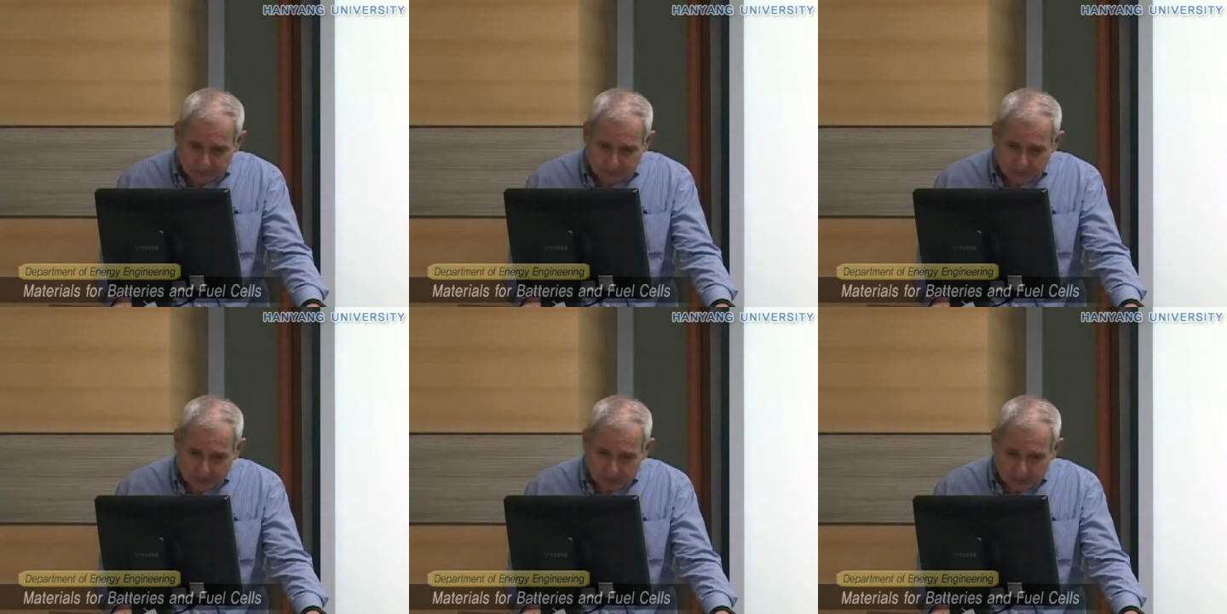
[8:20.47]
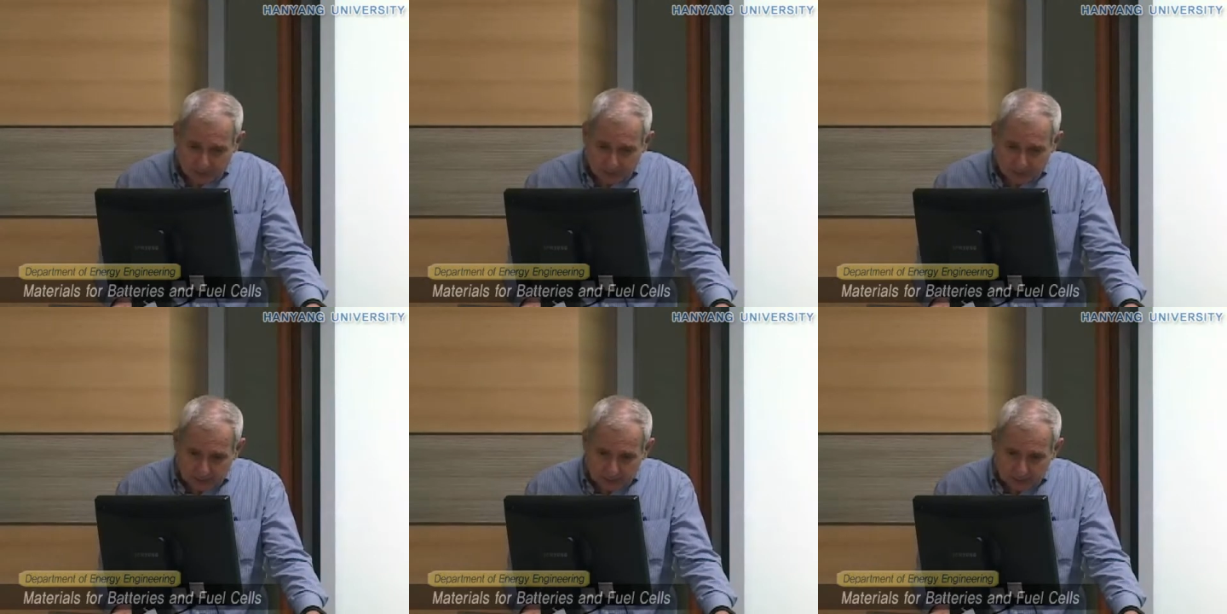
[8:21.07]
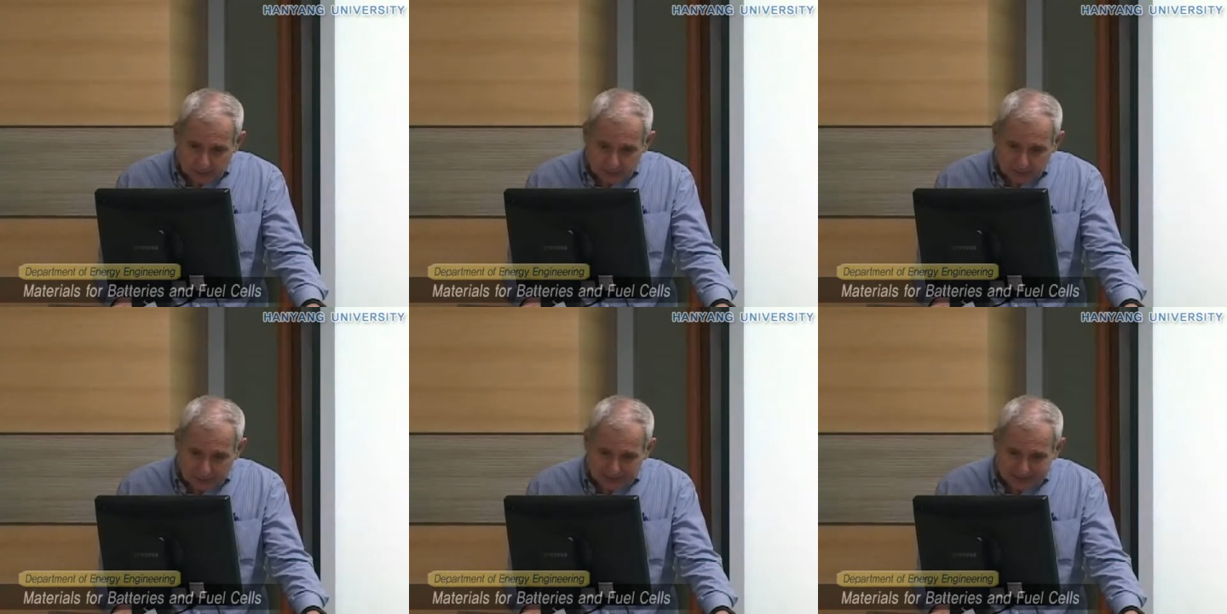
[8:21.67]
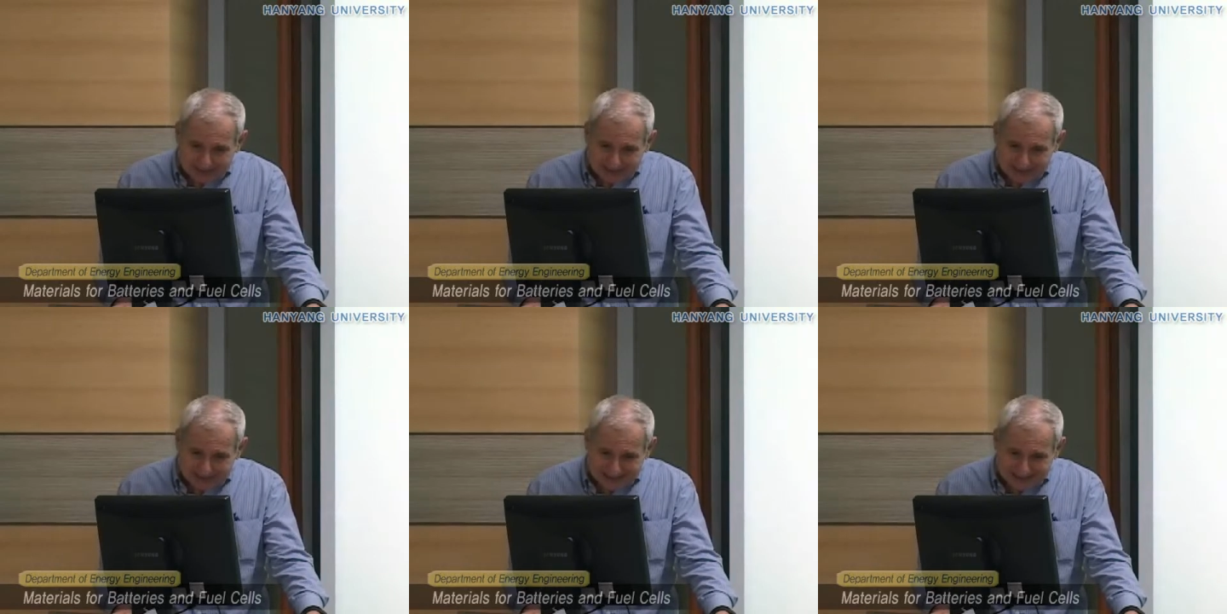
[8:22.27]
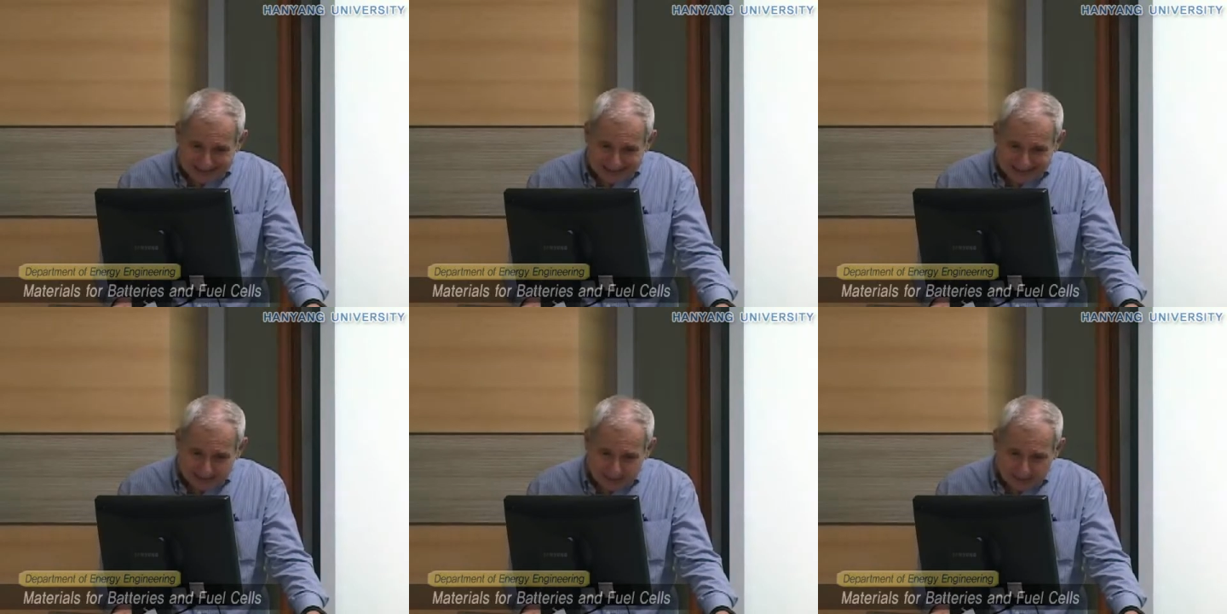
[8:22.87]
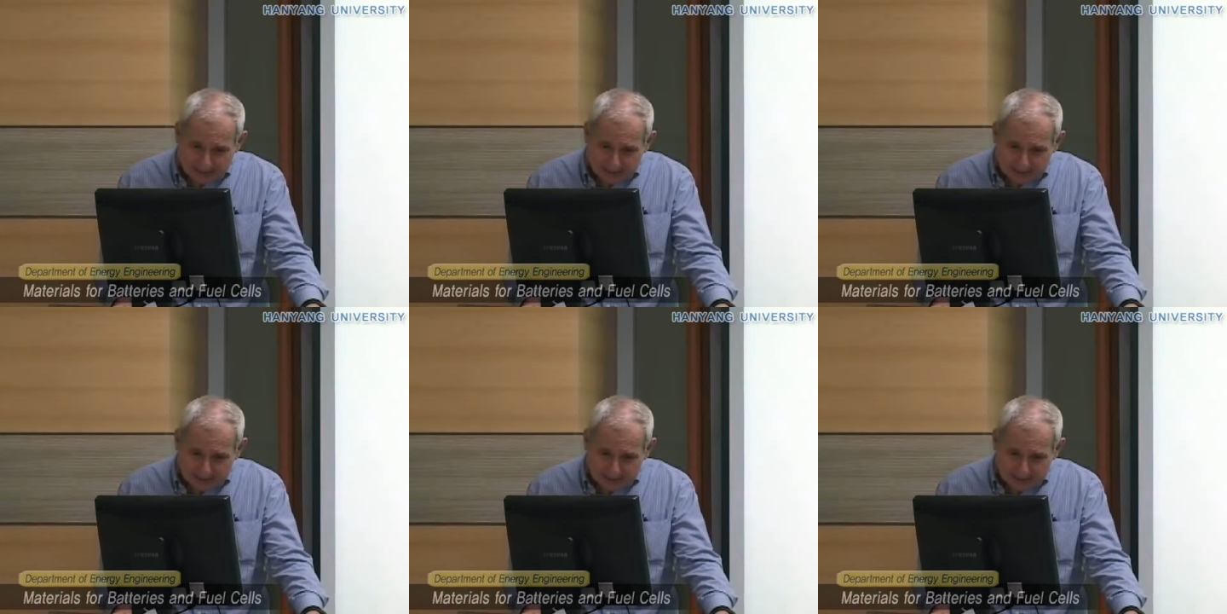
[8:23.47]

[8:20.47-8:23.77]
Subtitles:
Nothing is said.